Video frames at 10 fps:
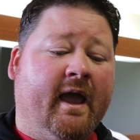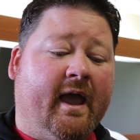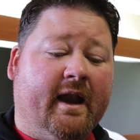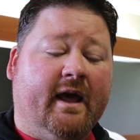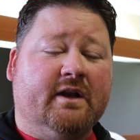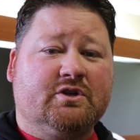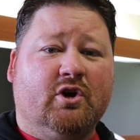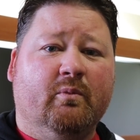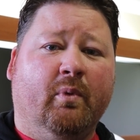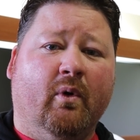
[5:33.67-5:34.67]
And at a
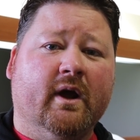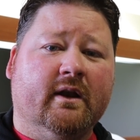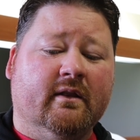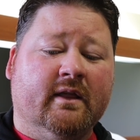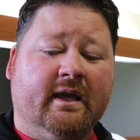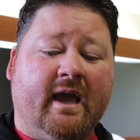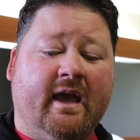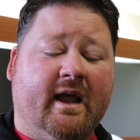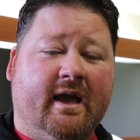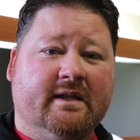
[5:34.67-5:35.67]
certain point, the
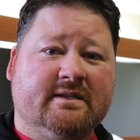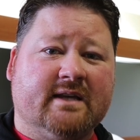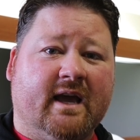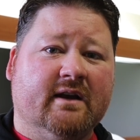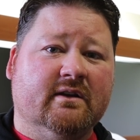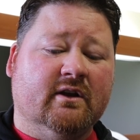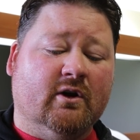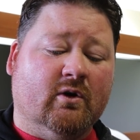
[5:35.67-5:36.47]
gate had said,